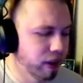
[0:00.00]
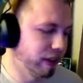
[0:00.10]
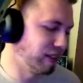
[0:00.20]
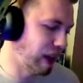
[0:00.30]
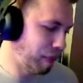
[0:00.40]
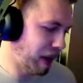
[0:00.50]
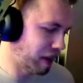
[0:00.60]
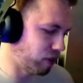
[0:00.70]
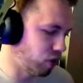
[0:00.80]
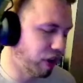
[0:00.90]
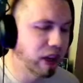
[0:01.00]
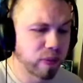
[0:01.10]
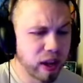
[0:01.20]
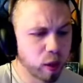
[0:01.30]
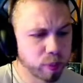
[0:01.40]
Insomniac is a great
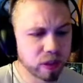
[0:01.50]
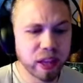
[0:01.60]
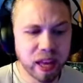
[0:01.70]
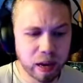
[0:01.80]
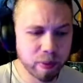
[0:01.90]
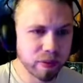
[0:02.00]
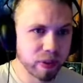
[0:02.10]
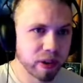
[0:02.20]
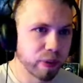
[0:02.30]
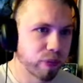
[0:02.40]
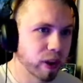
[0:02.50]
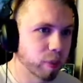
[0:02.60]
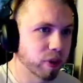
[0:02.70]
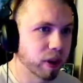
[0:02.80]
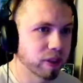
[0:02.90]
developer and they got him at a very fair
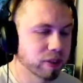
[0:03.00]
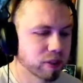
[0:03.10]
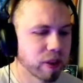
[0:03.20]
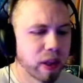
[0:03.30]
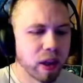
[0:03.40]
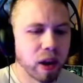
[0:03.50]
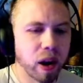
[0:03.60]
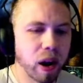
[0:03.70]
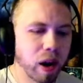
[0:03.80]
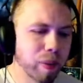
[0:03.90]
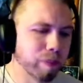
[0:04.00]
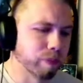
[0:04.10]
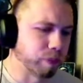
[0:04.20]
price. Um,